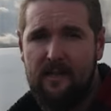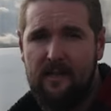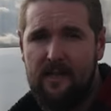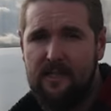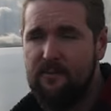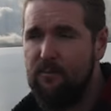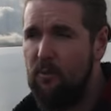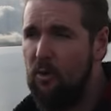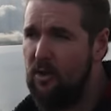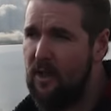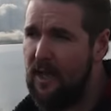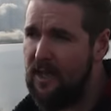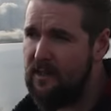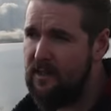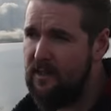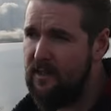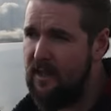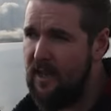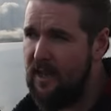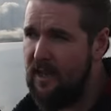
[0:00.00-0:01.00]
It's more
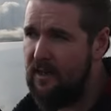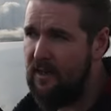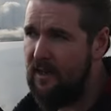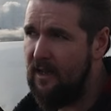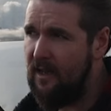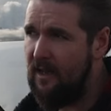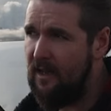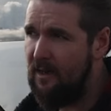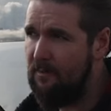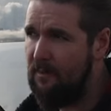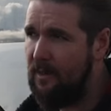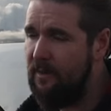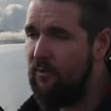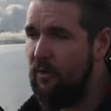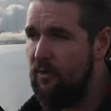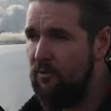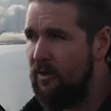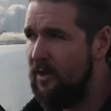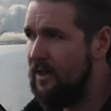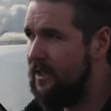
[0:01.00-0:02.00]
likely that if
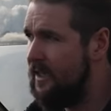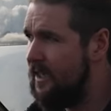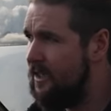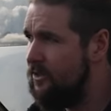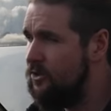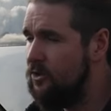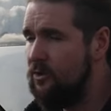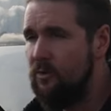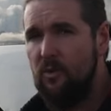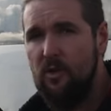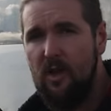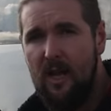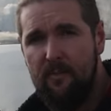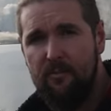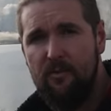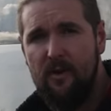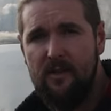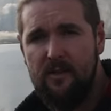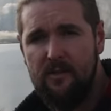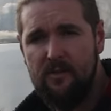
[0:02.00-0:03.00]
we really need to, we'll
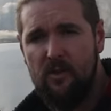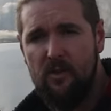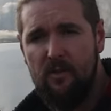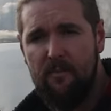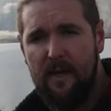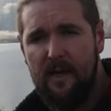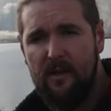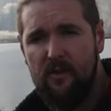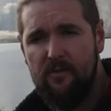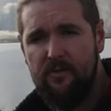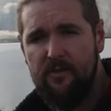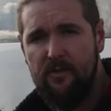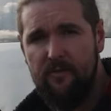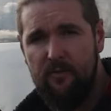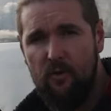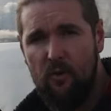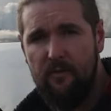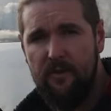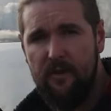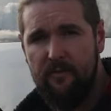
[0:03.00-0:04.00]
upgrade the solar panels to
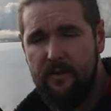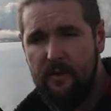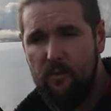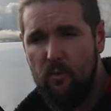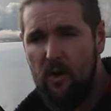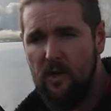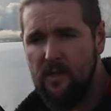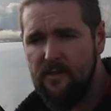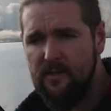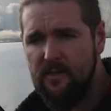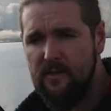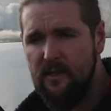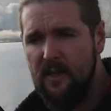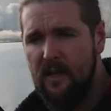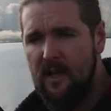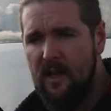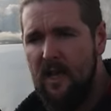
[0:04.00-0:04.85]
450 watts,